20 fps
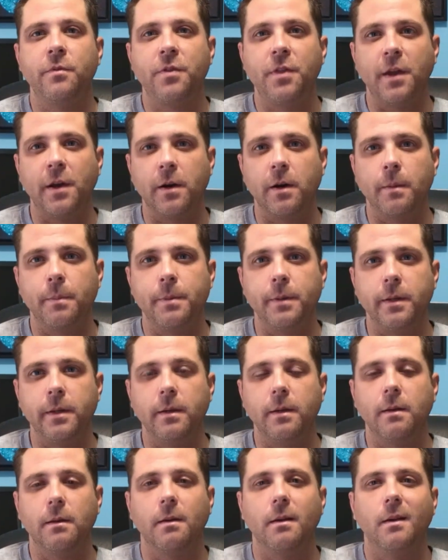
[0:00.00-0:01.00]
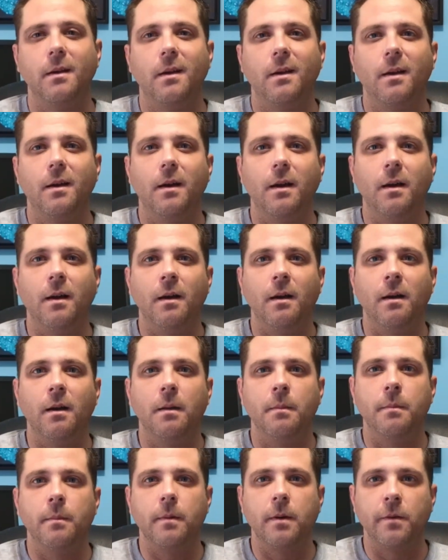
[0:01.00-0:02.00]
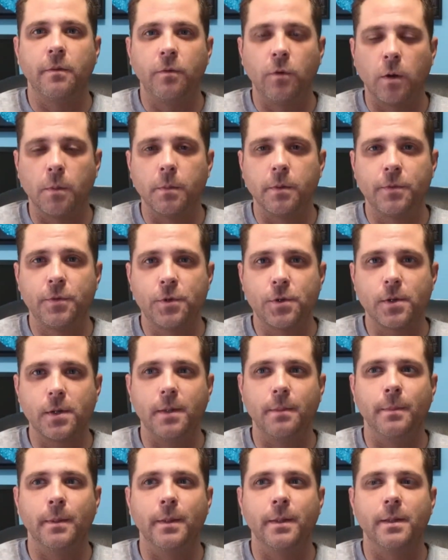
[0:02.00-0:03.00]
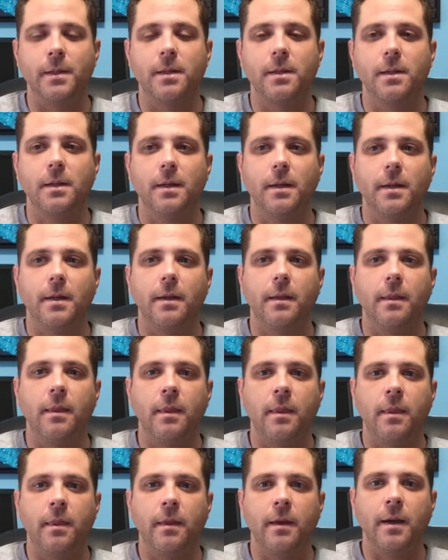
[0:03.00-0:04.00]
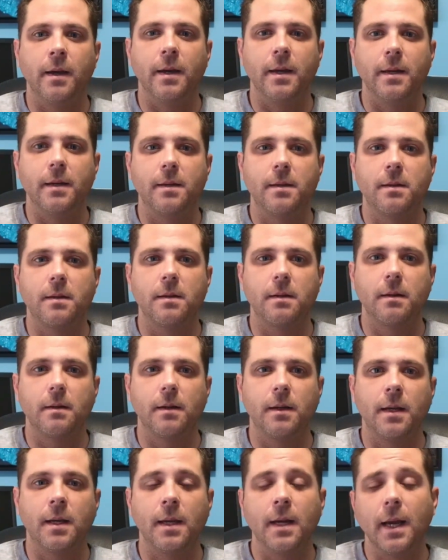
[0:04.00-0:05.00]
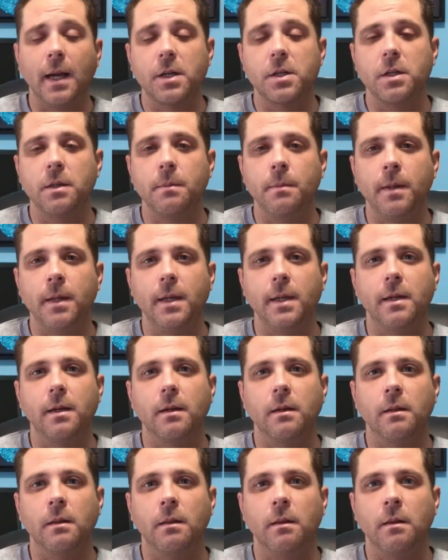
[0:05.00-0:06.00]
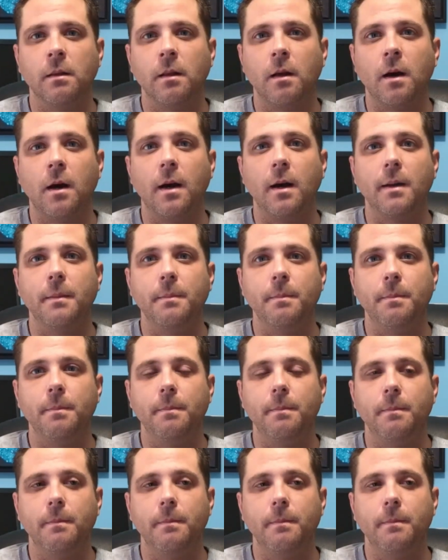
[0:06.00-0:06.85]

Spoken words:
therapy, a form of treatment that can actually make a lot